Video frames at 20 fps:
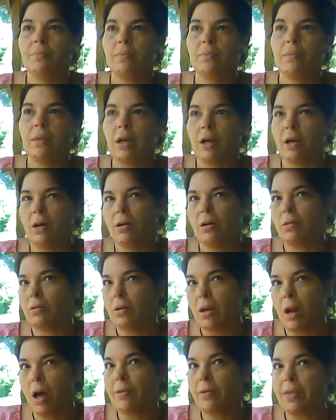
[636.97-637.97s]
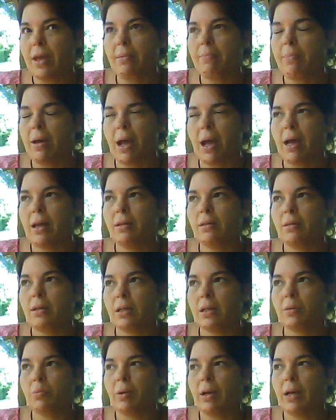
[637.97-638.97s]
they're not that bad
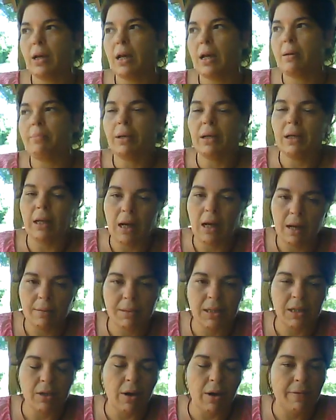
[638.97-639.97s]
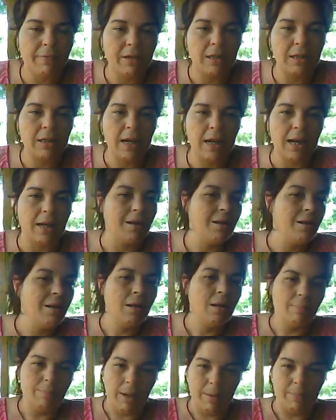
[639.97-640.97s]
this week. I mean, yeah, I'm still having to take
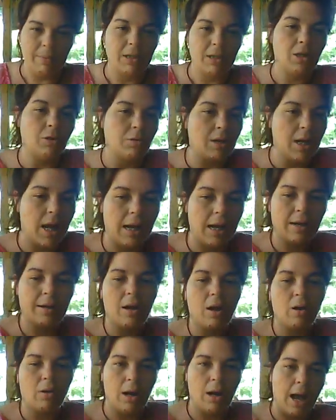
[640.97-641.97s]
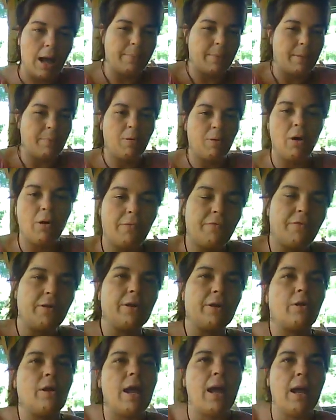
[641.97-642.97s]
maybe 2 Tylenol or
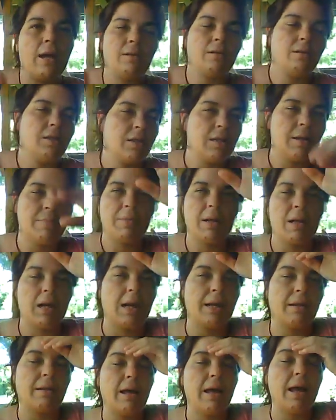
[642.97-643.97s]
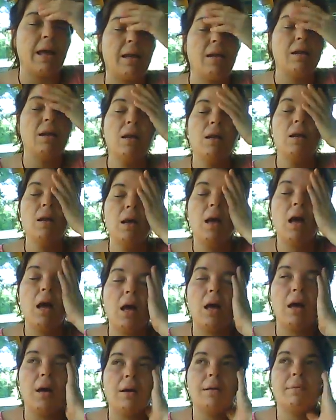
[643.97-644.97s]
ibuprofen or something like that.
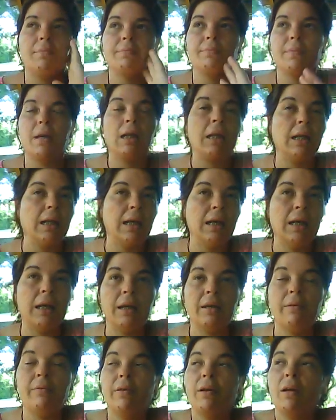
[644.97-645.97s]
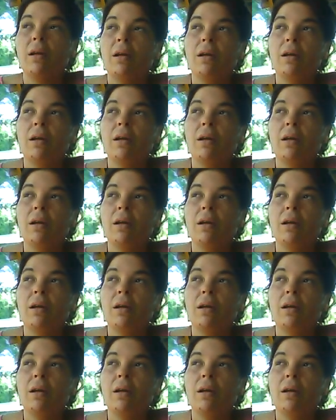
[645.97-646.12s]
Aleve,